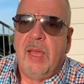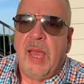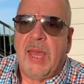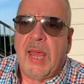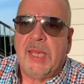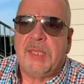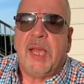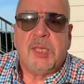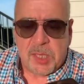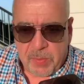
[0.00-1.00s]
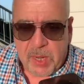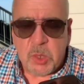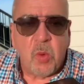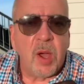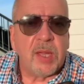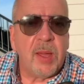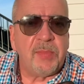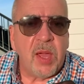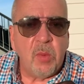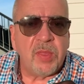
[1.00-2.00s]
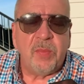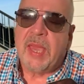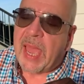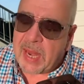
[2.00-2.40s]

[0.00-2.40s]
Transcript: And I said, somebody's walking up there with me.